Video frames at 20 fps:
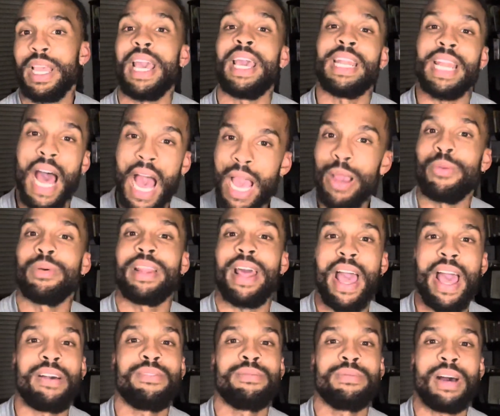and I would
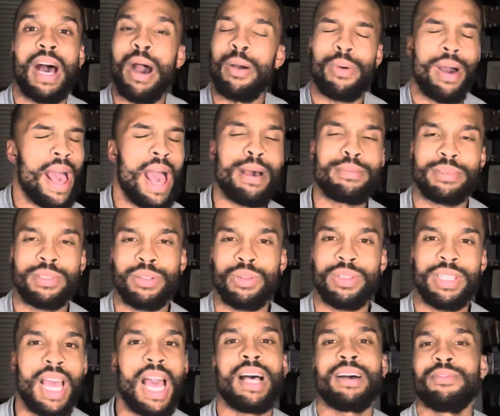
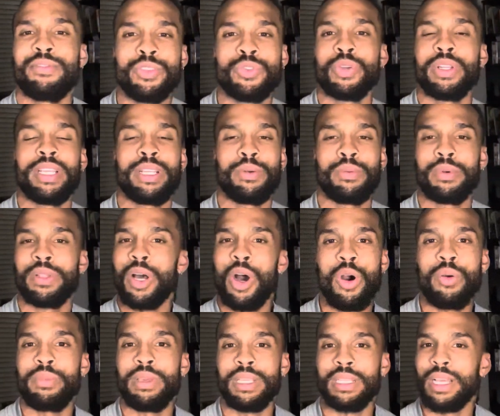absolutely have a drink with
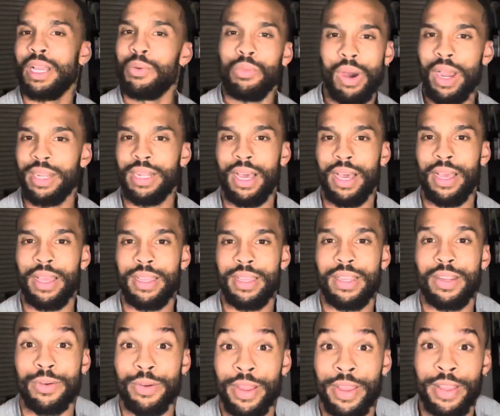homie. Like, why not,
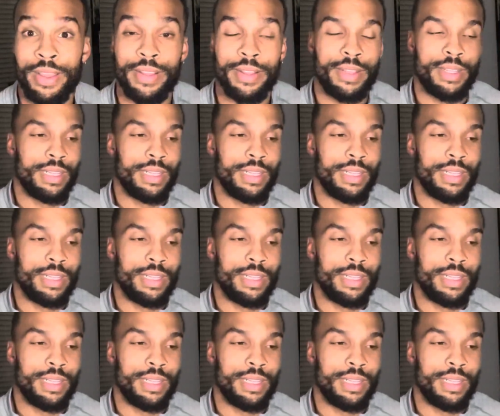right?